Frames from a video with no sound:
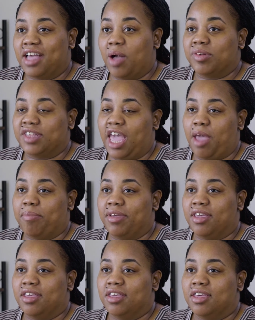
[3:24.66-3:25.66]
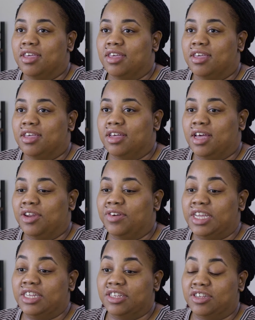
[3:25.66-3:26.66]
I was happy. I know
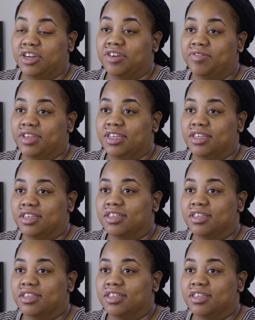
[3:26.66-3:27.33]
he deserved it.